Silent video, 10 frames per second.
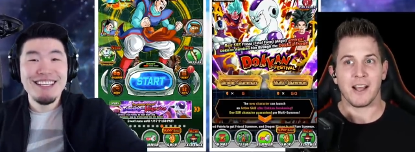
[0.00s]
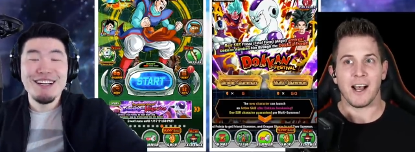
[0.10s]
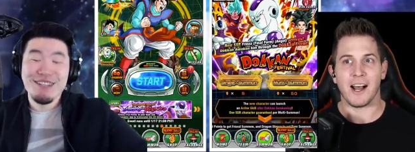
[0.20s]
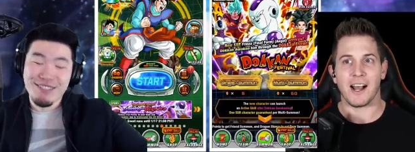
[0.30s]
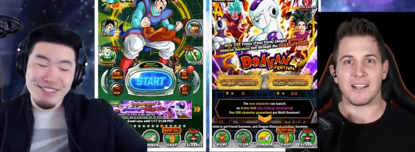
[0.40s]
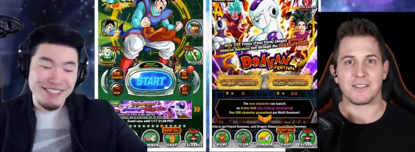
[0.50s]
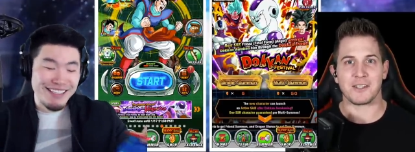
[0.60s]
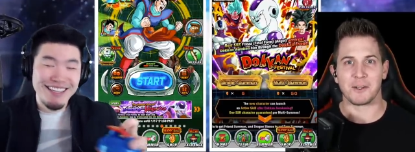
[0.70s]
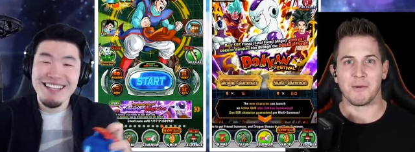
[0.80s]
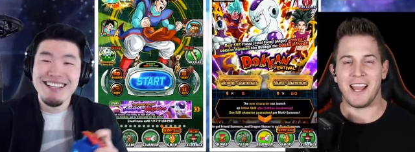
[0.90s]
Speaker 1: Uh,
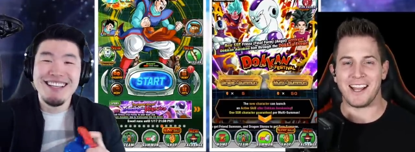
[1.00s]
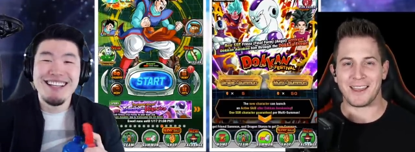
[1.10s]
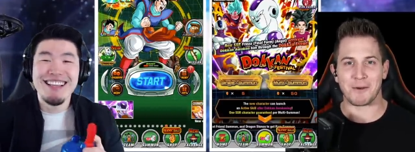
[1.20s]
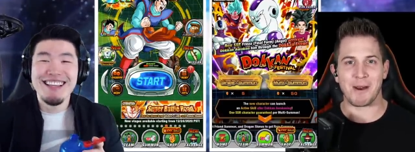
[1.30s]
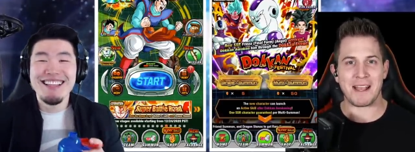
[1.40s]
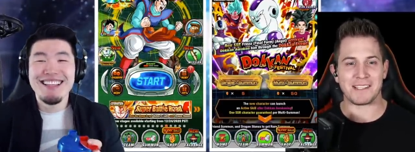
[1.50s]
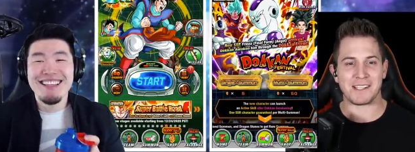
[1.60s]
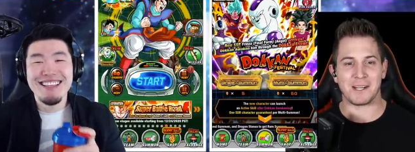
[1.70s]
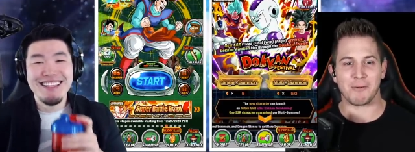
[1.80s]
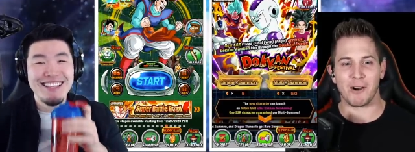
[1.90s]
so the way the way this is
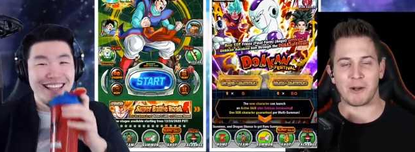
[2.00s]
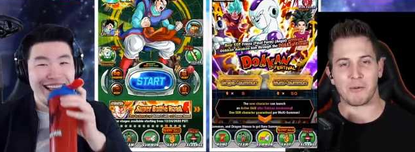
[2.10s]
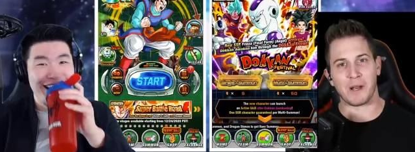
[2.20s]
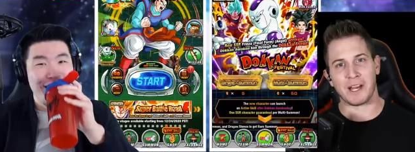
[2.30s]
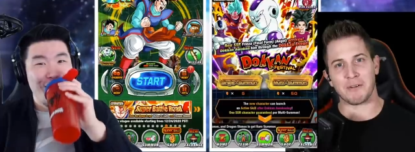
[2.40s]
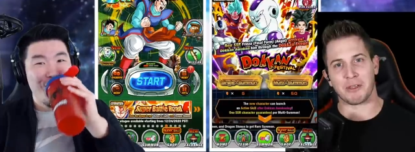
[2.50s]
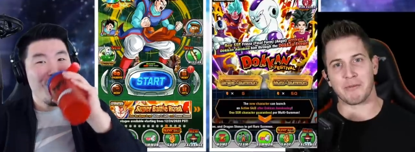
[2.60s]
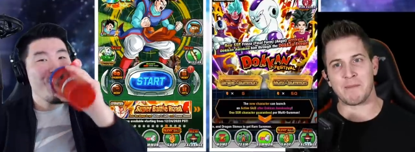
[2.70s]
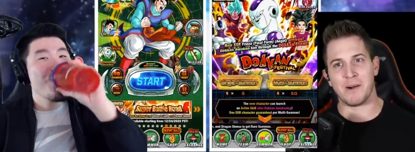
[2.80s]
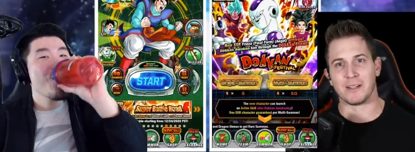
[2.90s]
gonna work, we're gonna do
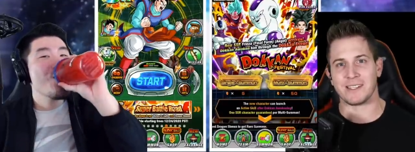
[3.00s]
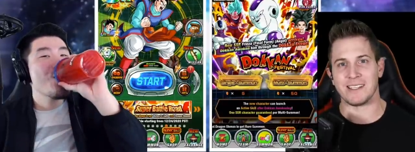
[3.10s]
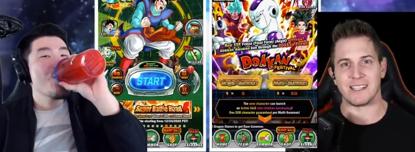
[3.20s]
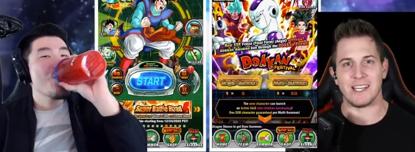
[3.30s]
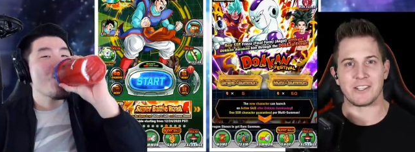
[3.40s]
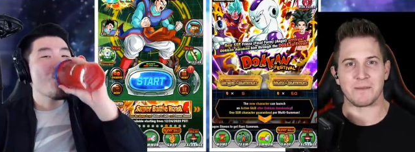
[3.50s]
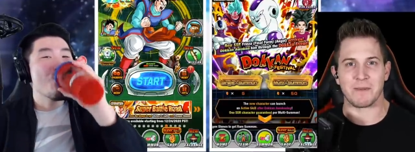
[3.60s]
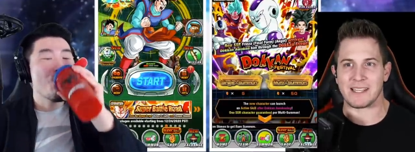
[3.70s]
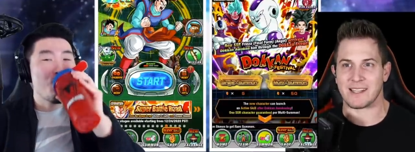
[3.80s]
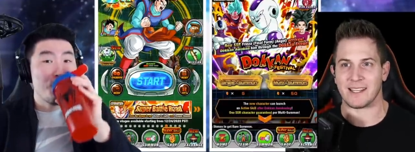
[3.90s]
three multis each, and
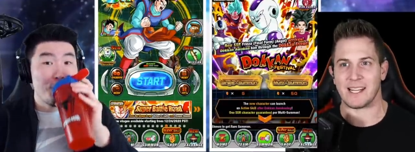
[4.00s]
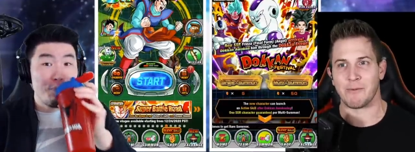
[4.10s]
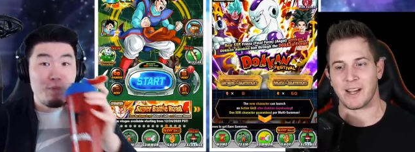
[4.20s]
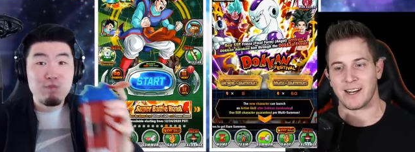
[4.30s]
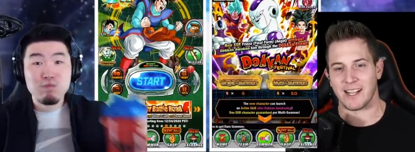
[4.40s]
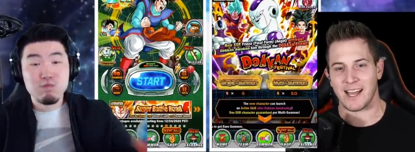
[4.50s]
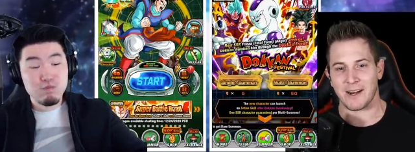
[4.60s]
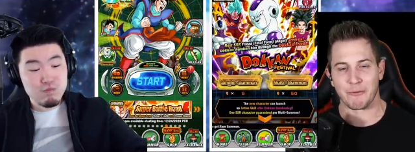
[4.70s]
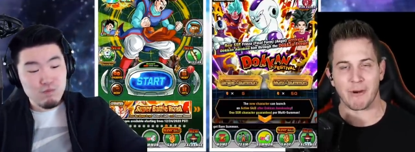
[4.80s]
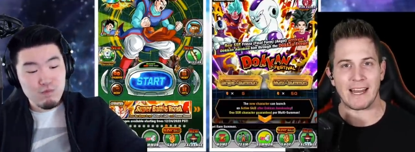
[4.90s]
basically we're gonna
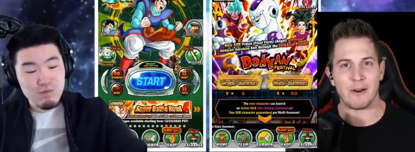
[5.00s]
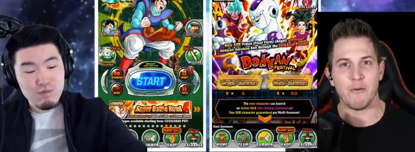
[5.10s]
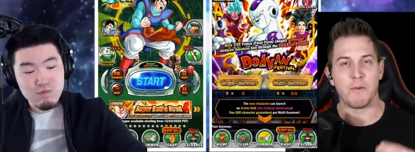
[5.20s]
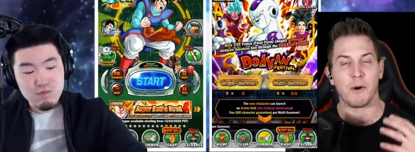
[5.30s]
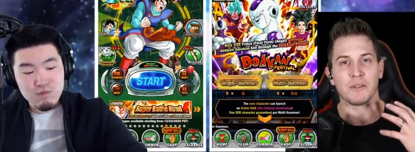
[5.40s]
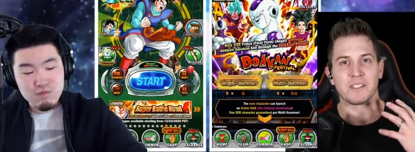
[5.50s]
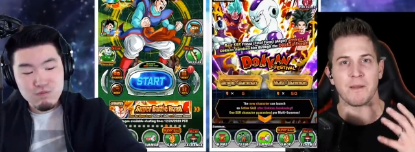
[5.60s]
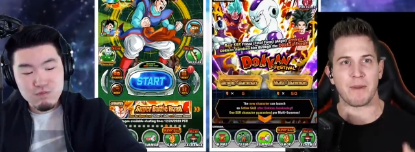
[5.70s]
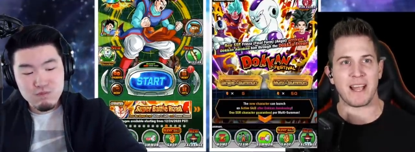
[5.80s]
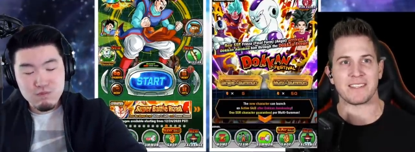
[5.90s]
kind of rate who pulls
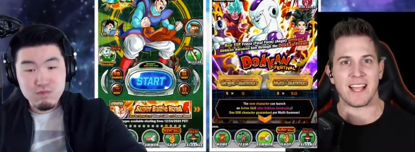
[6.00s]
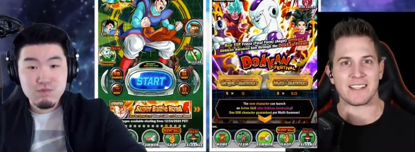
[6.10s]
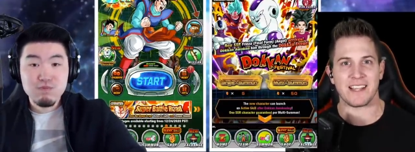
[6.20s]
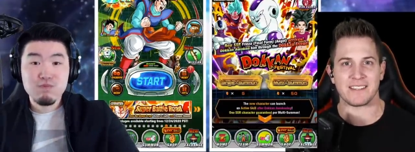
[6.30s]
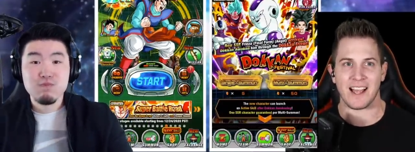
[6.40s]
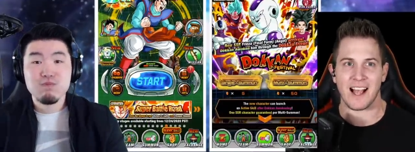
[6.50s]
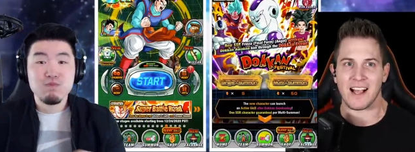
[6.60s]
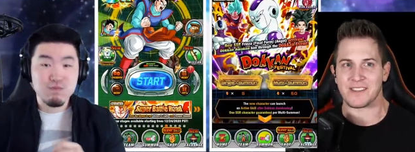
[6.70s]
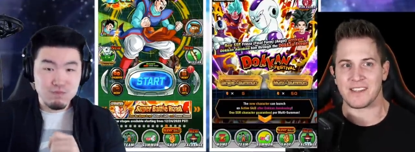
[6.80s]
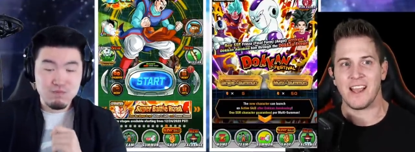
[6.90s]
the best
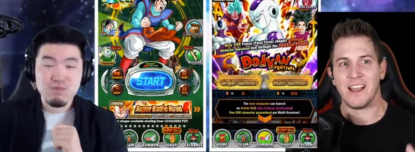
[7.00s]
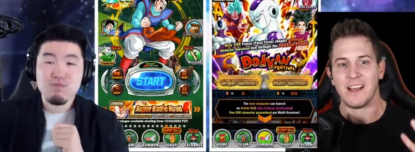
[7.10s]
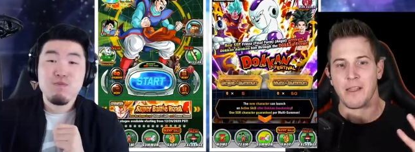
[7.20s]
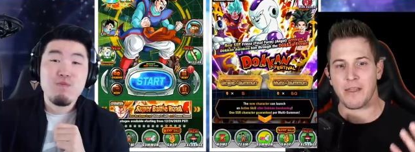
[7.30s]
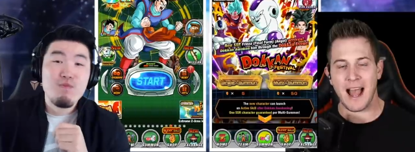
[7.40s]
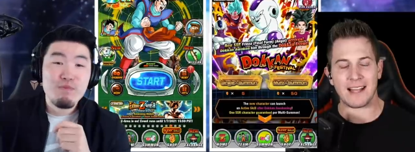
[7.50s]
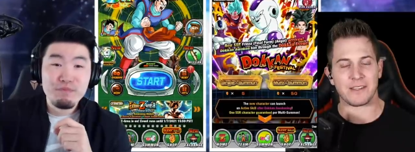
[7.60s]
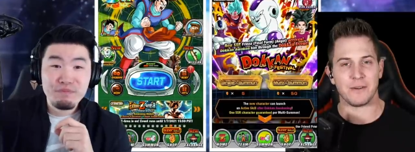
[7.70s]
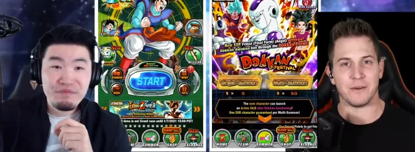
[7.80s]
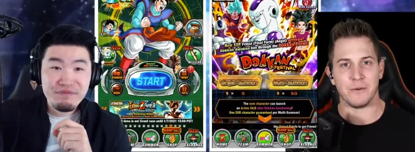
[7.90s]
SSRs. Mm-hmm.
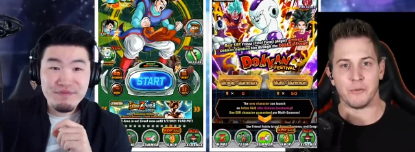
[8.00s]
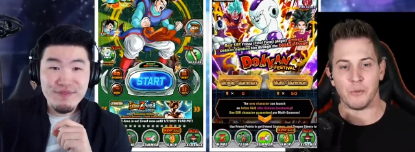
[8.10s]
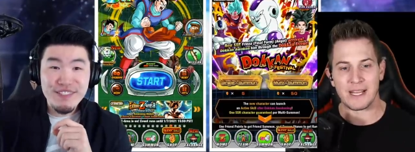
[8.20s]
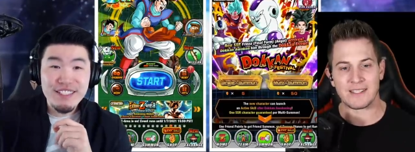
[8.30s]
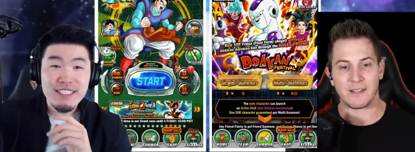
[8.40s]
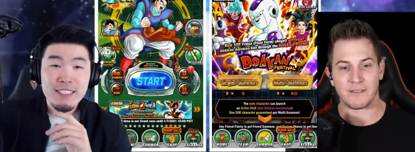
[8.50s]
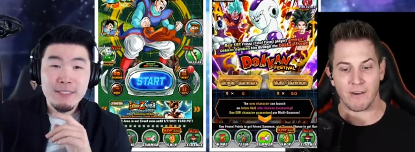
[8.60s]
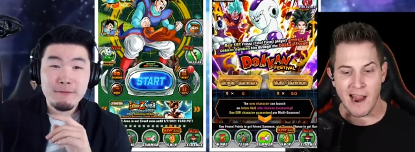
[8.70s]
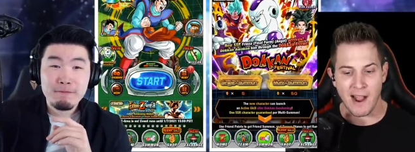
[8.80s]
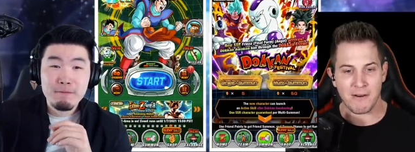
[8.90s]
That's who wins the
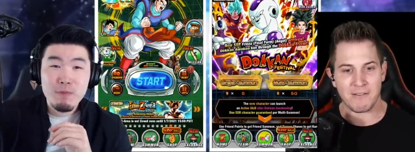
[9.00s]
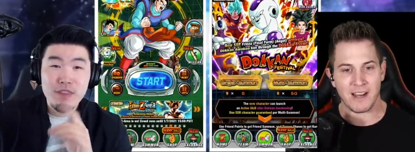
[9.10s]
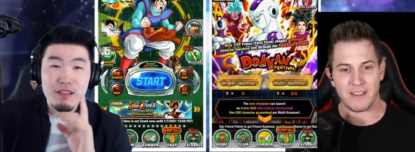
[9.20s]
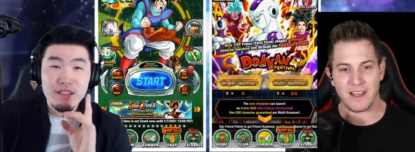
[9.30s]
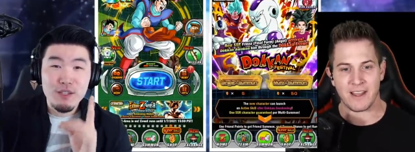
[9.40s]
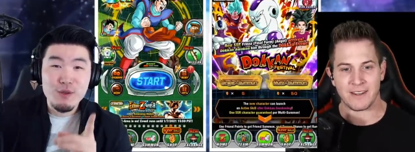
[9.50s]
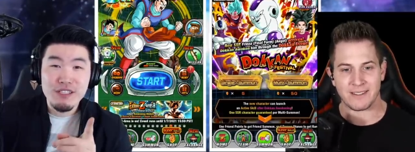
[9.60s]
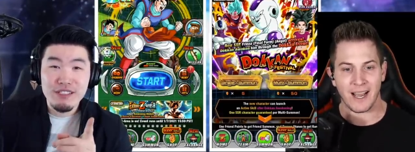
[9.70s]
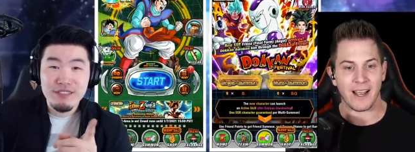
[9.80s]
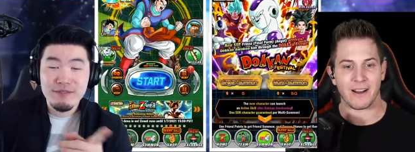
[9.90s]
round, and then
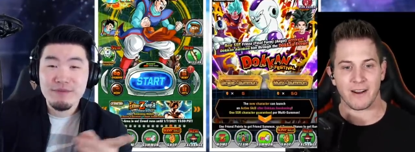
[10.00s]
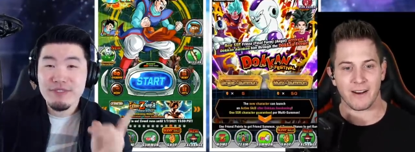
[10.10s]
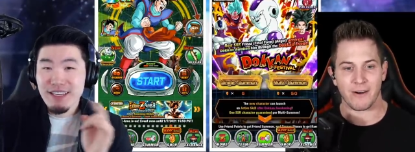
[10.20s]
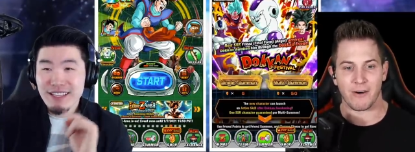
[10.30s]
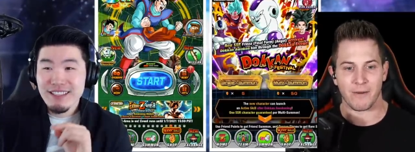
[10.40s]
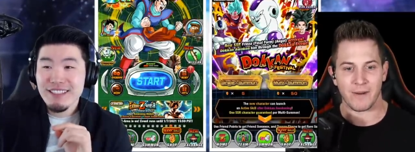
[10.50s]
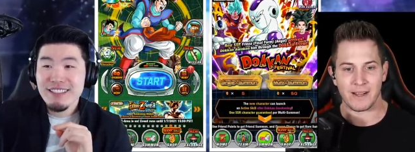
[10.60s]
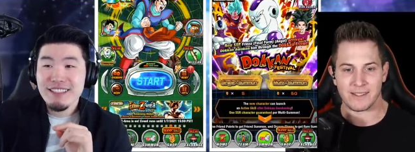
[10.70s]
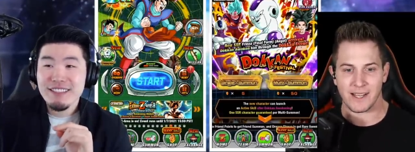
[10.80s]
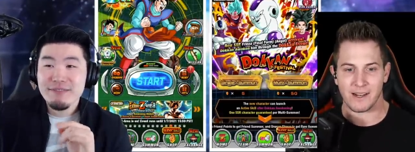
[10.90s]
Loser. Tiger or
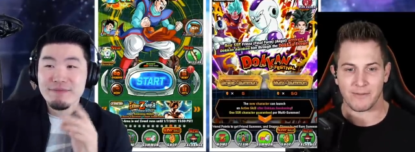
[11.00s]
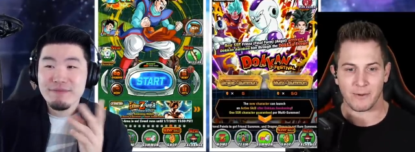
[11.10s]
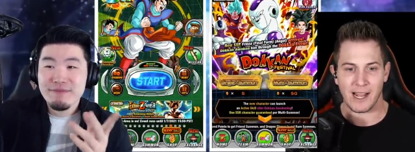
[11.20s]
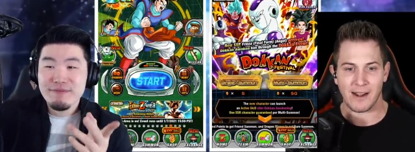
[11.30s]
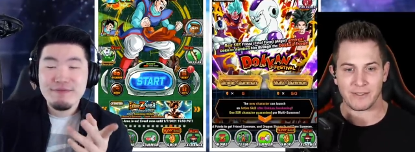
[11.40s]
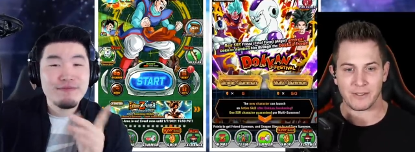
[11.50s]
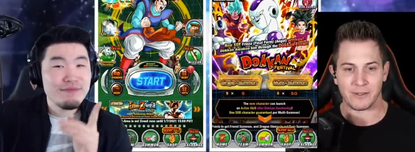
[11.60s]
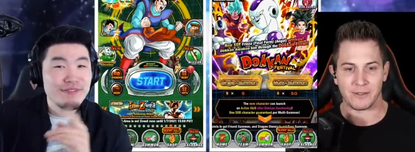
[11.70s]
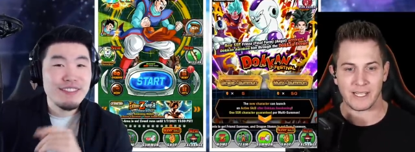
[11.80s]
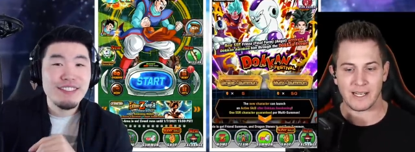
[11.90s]
myself will have
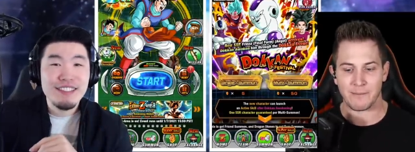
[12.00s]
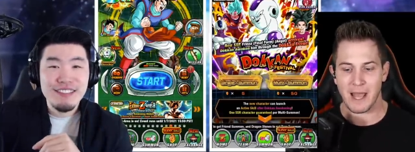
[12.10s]
to eat a